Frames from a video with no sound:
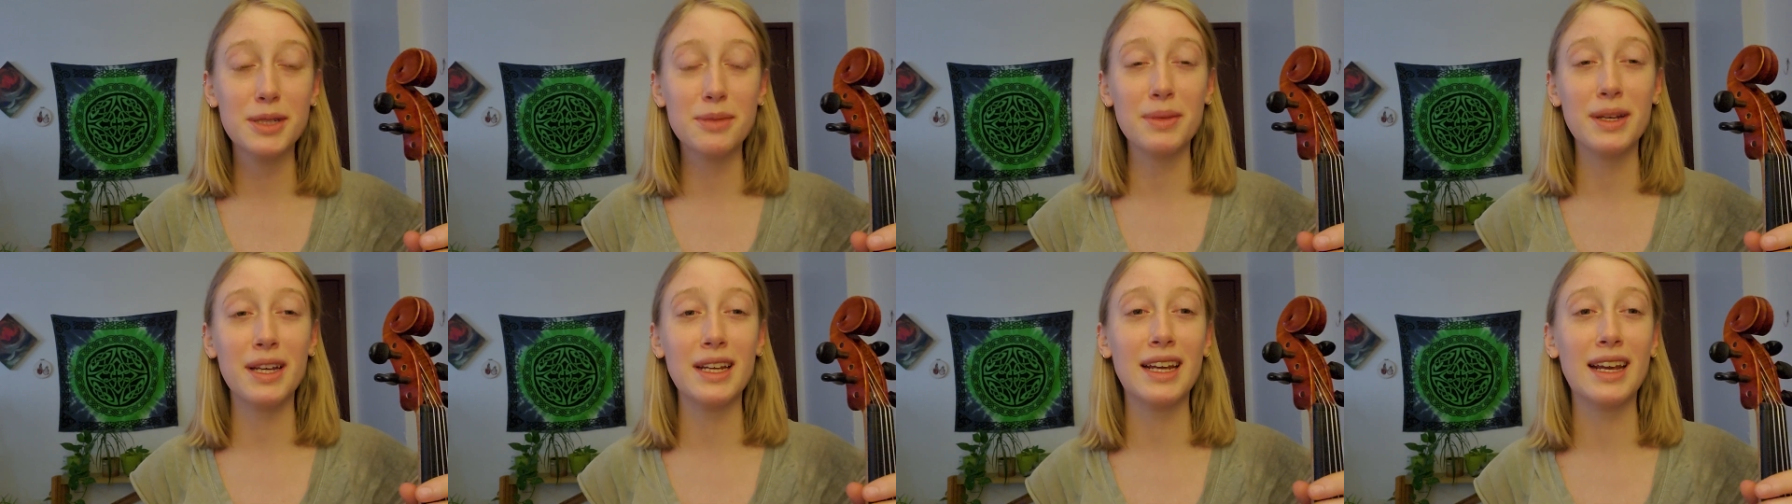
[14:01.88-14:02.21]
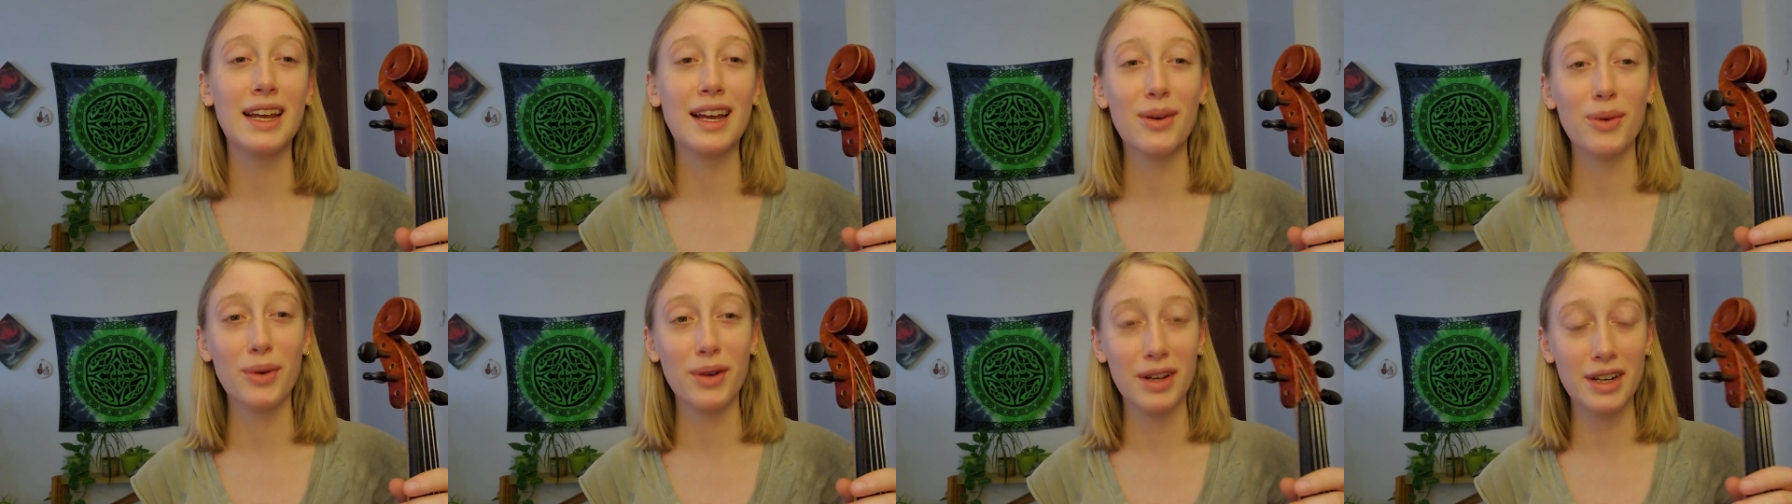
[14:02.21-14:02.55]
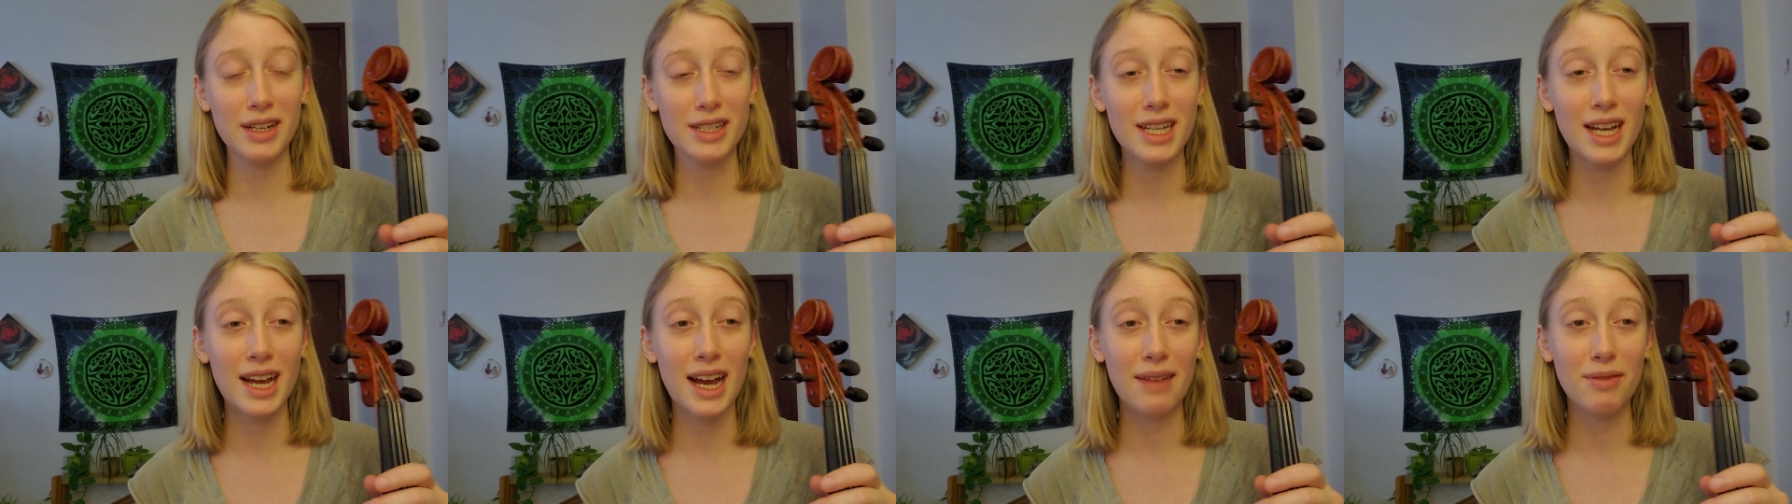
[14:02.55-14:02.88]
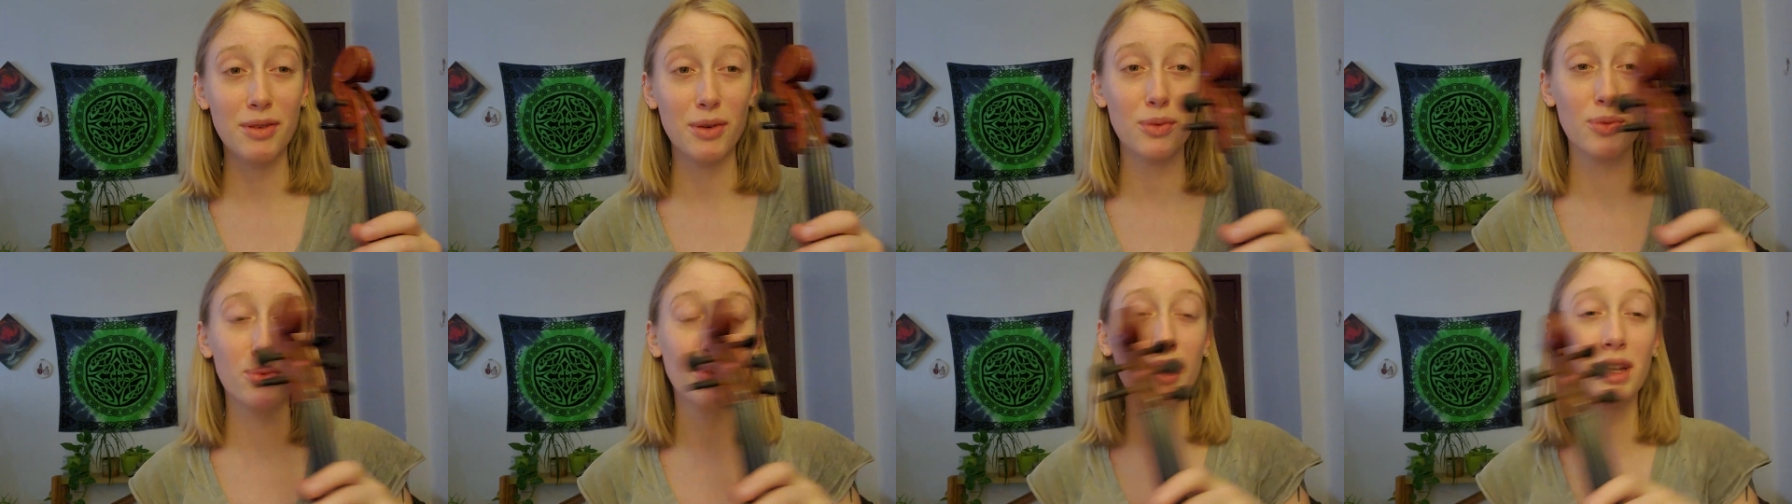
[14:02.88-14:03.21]
me in order to have a
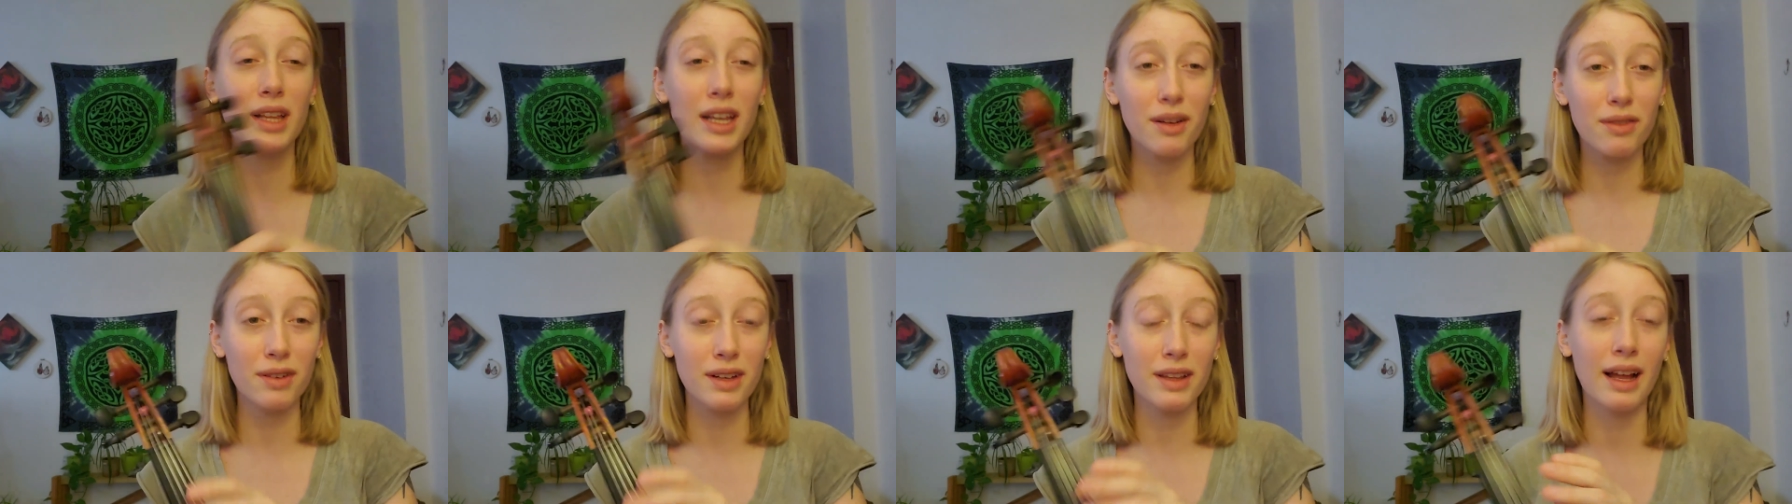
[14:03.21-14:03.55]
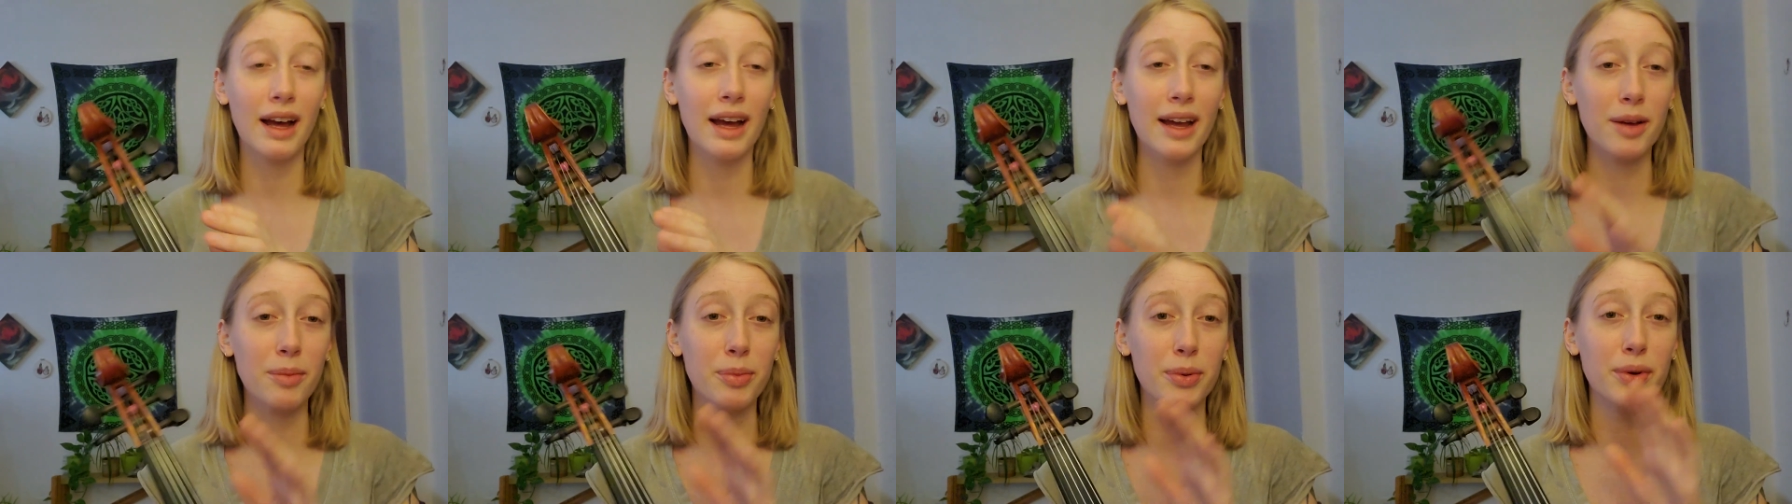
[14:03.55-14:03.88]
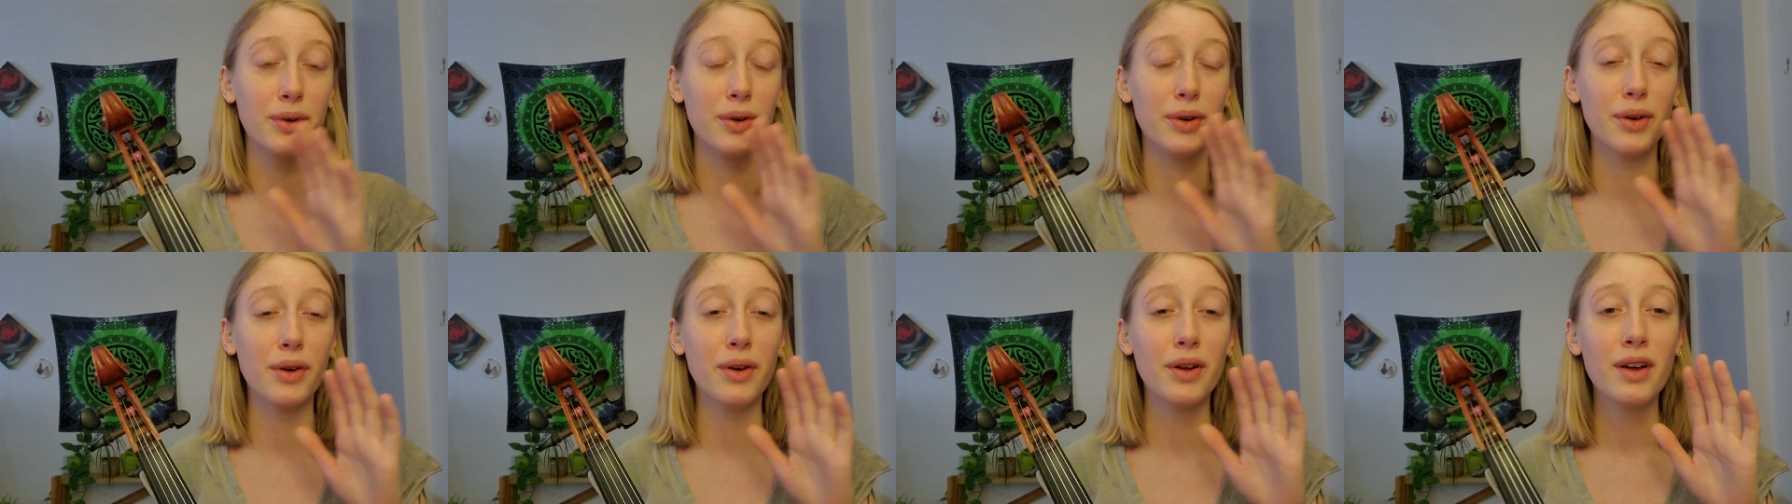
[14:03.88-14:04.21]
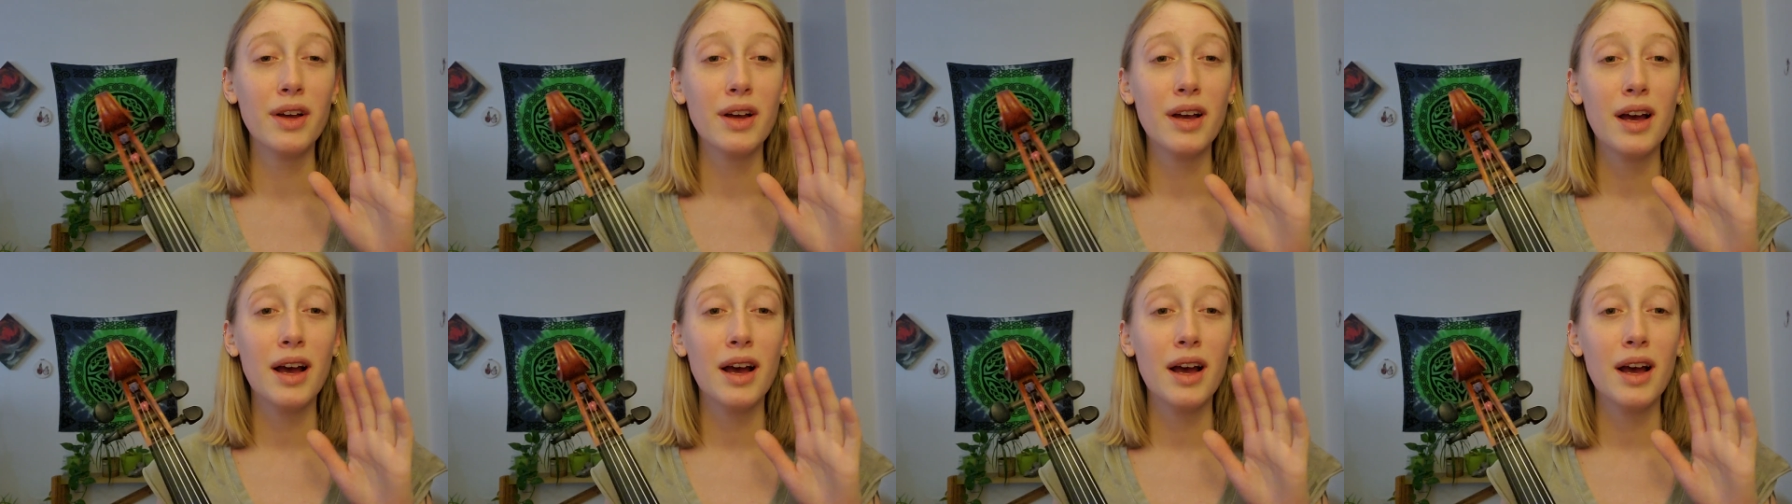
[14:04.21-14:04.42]
really reliable,